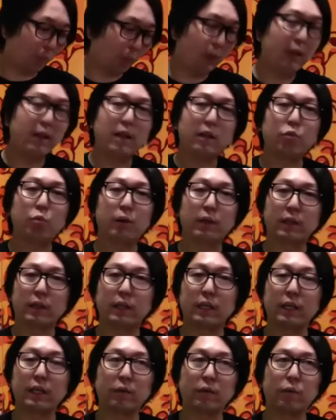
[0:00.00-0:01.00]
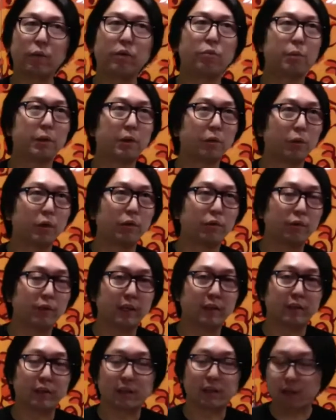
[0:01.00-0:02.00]
that's what's been
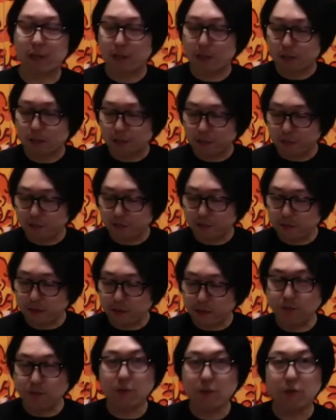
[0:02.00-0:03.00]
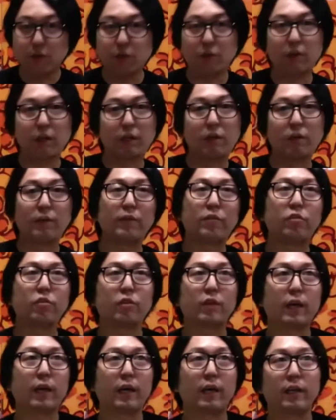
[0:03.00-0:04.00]
reflected. These days, though, the
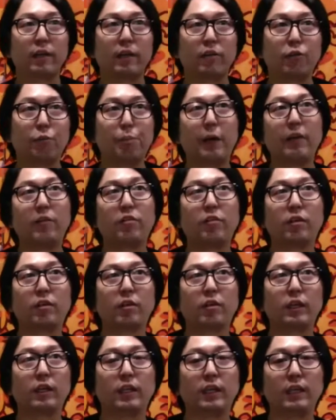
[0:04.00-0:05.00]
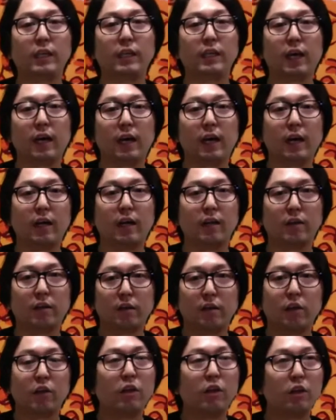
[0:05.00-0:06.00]
Kiritsuke is basically the
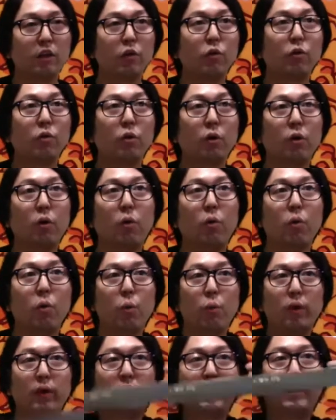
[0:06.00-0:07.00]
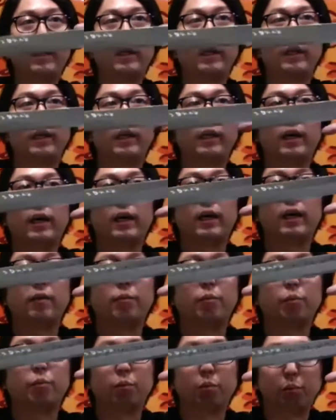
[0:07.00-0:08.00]
gyuto with the
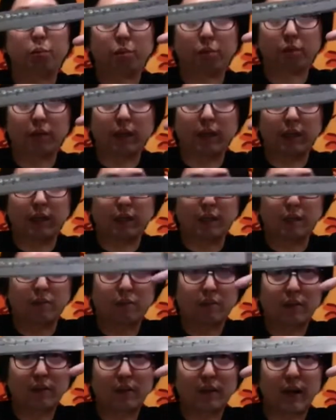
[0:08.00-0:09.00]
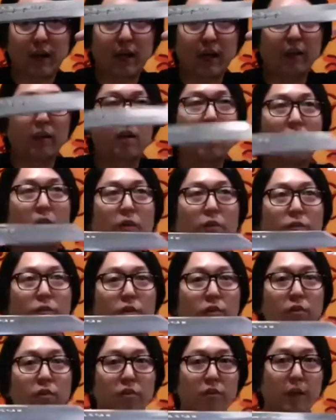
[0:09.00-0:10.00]
like this cut off
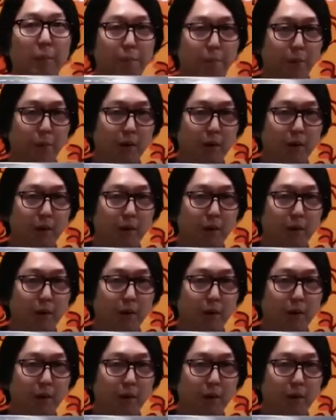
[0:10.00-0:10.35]
tip